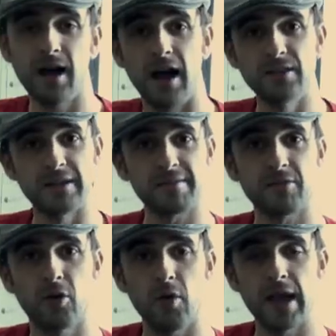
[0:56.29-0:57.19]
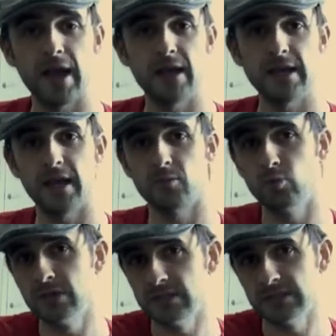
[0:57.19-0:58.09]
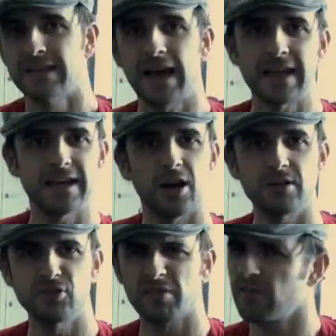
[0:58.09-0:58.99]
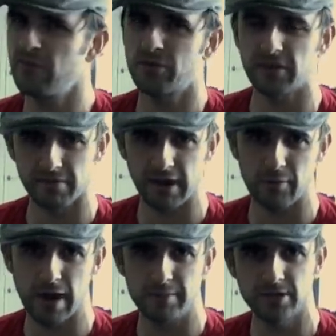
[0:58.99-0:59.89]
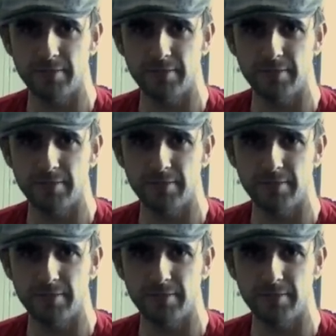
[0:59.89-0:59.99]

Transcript: Let's go ahead and we'll kind of hit on just a few things that I rambled